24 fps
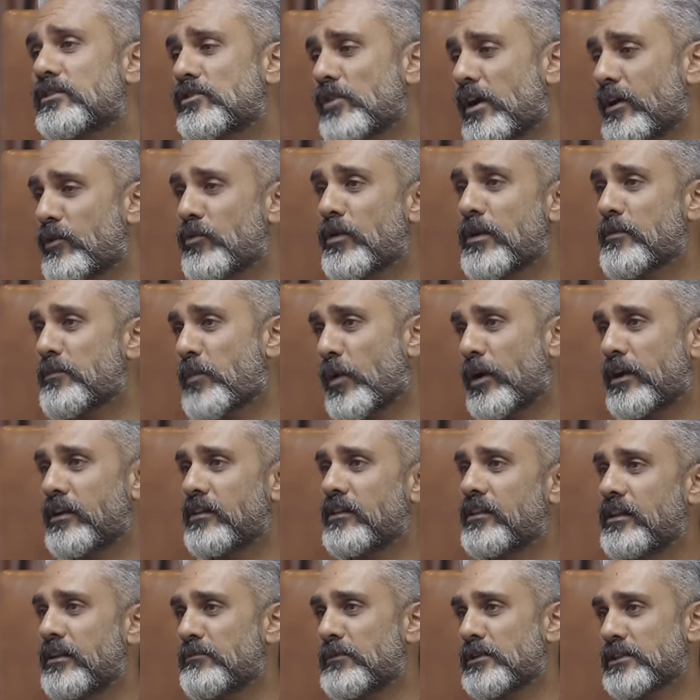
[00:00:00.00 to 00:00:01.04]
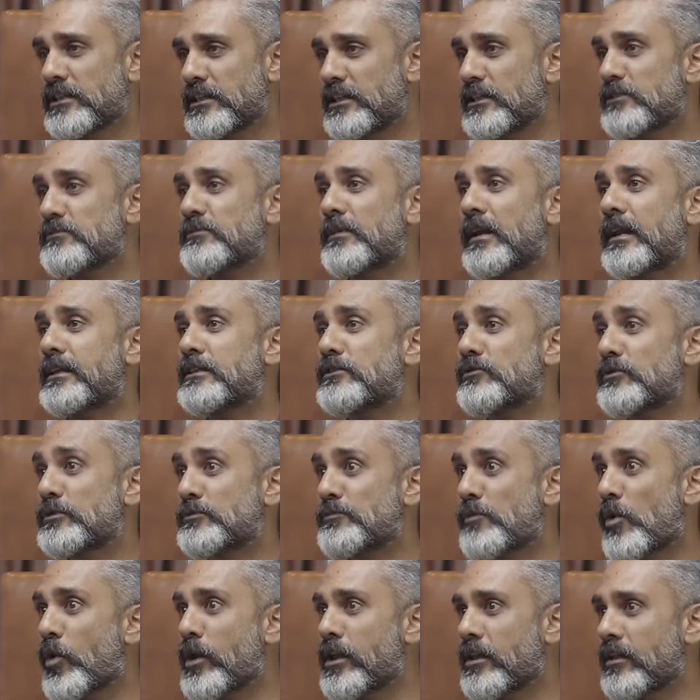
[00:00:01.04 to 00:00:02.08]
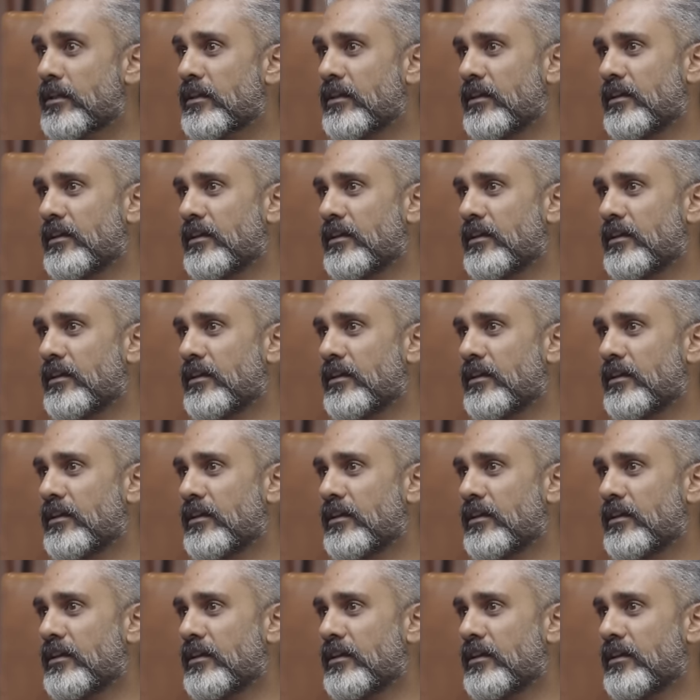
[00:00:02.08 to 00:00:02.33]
So at one point, the Mercedes blinds was blowing.